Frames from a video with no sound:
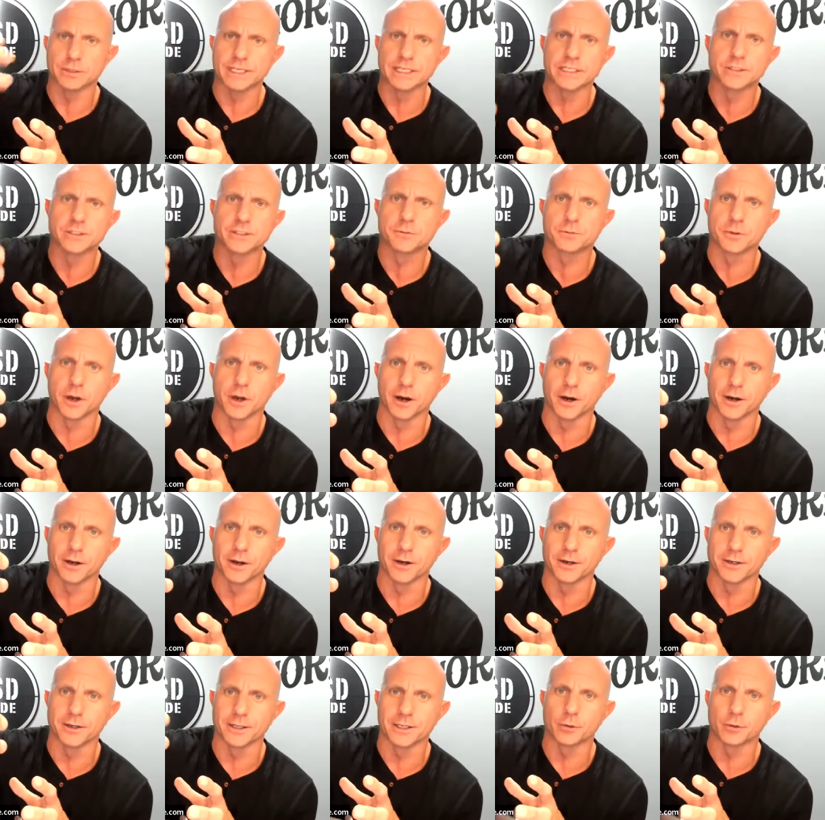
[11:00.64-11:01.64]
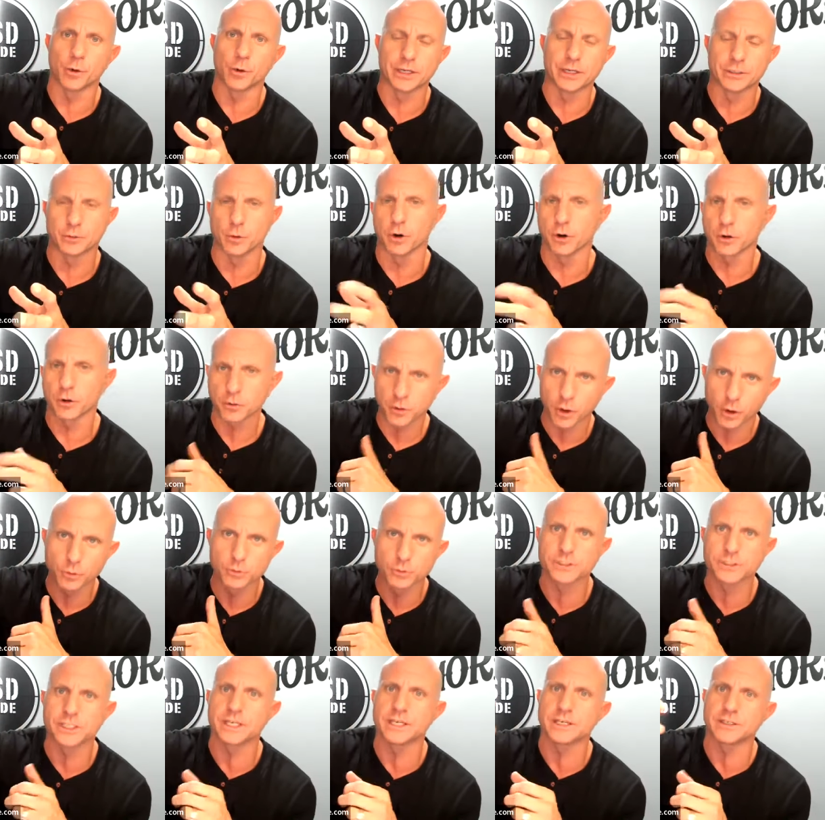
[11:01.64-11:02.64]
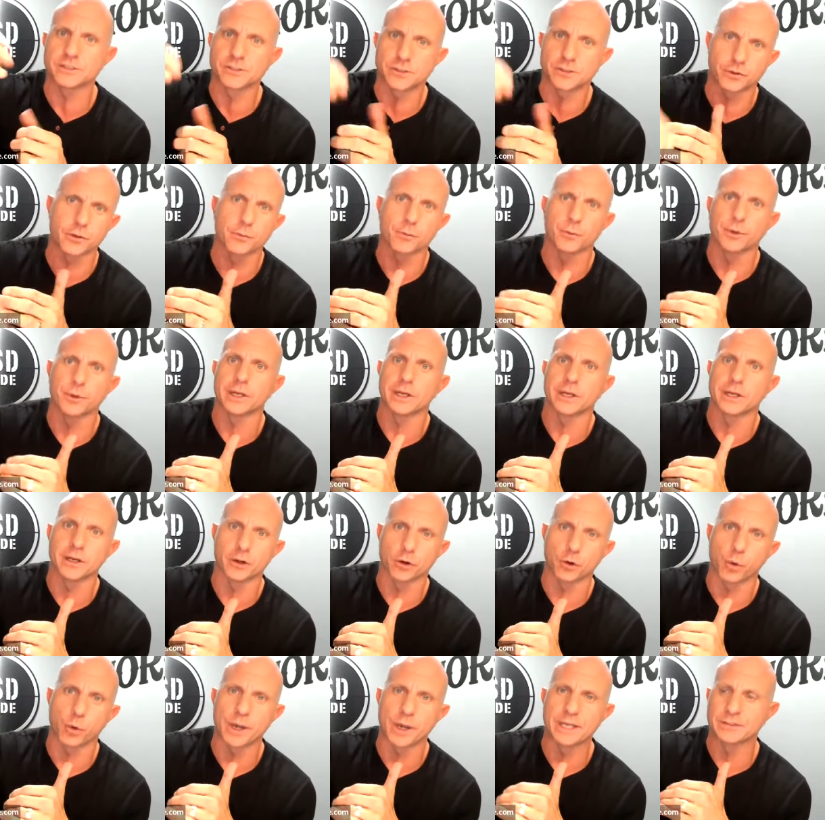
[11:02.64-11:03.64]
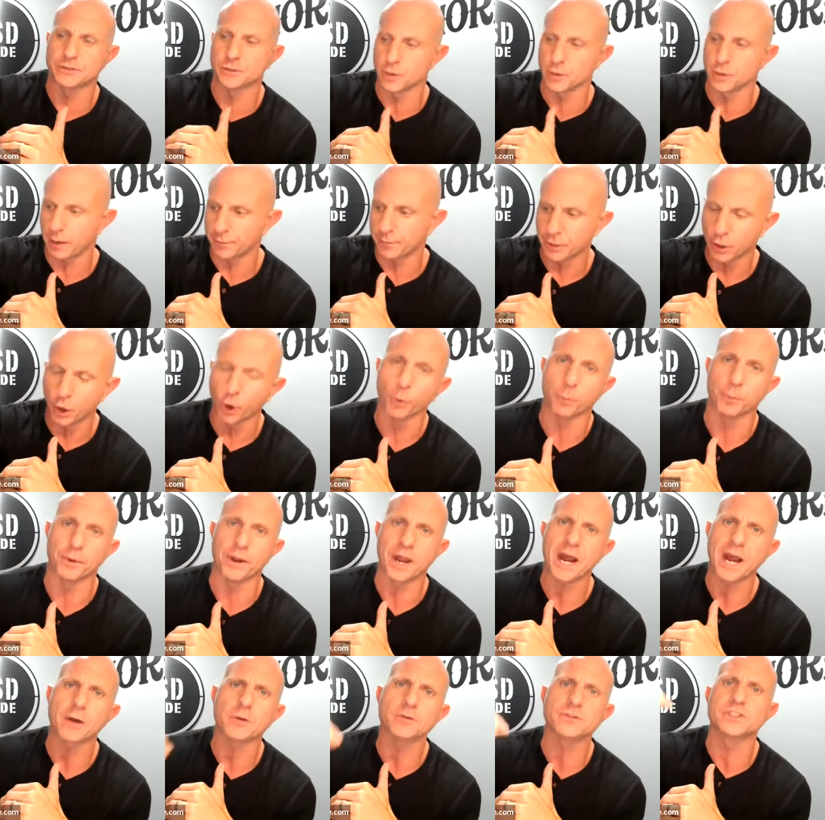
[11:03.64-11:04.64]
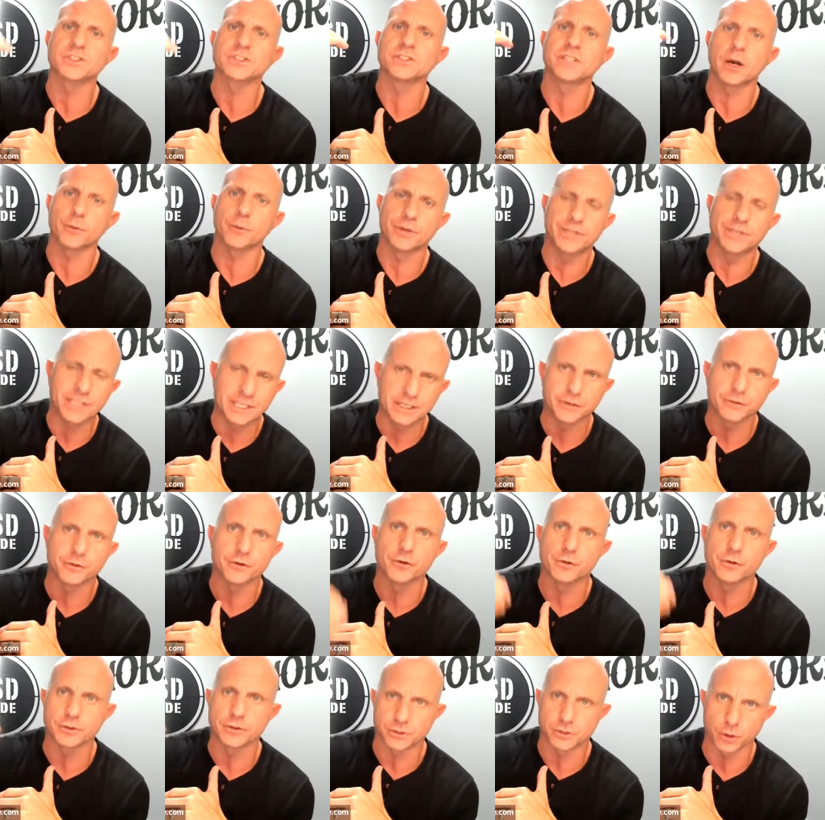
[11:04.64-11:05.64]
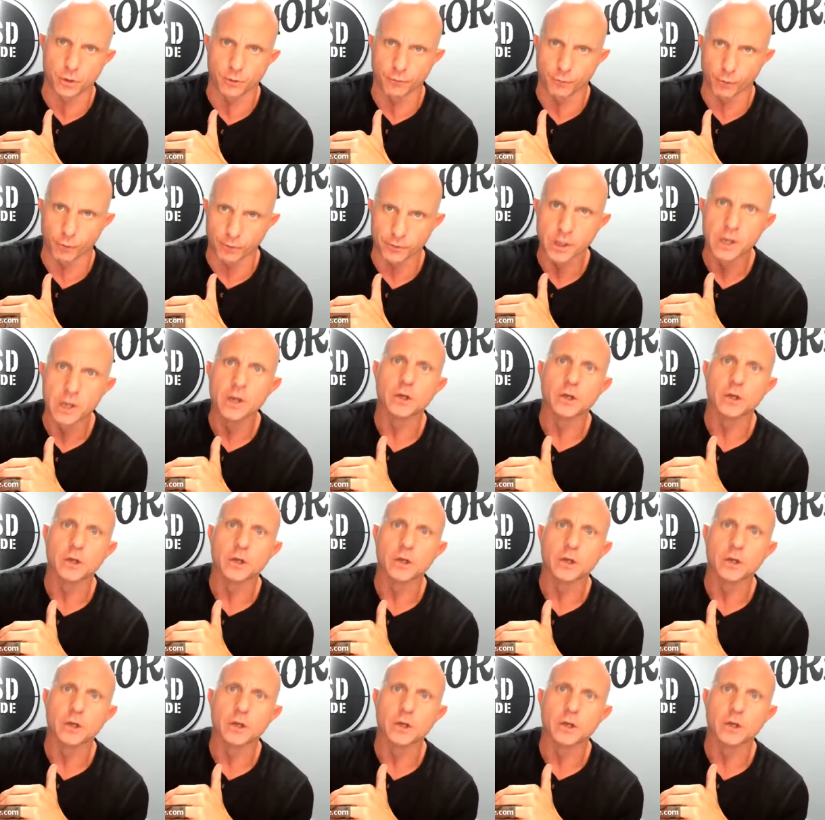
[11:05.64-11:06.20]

leads uh, uh equate to a closing. So then we can equate to how many open houses that we need to do and so forth.